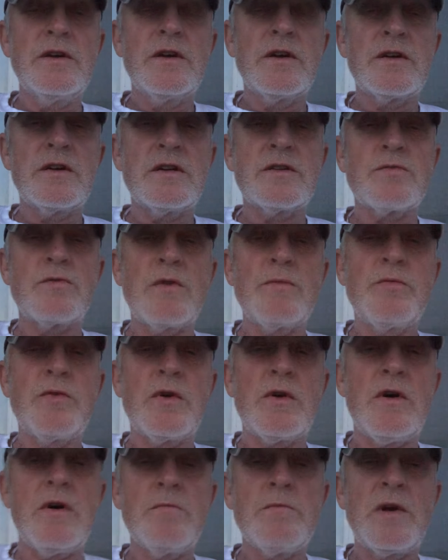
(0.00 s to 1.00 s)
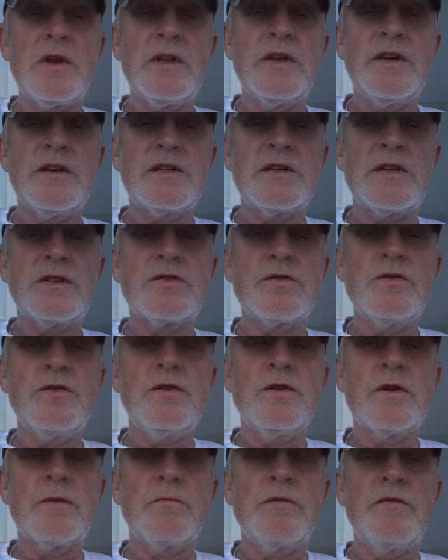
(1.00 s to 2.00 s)
because that's where I put all my links at so
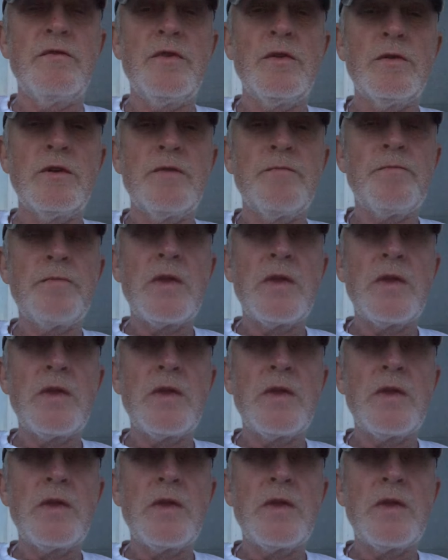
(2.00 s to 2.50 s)
you can review it.